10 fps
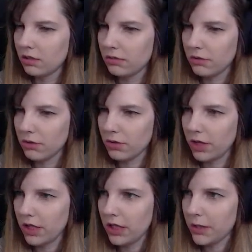Joy
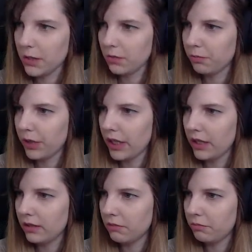needs to pay
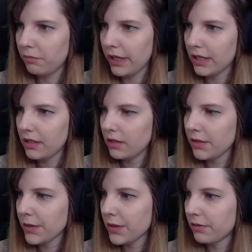the
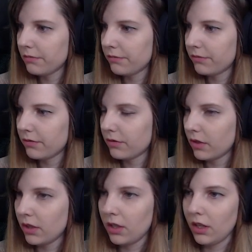bills.
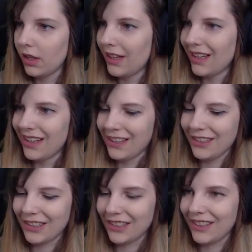
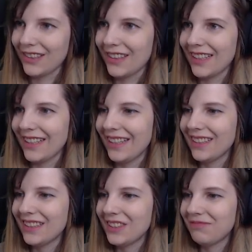Oh, okay.
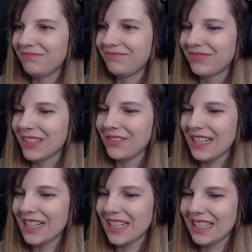
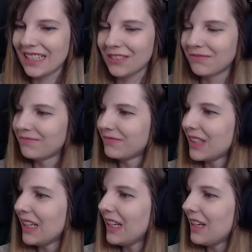Amazing.
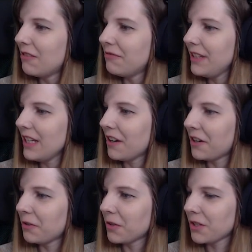We
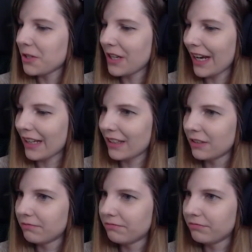are on track.
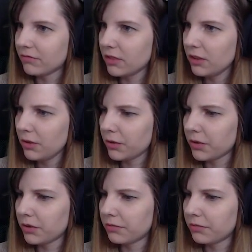Oof.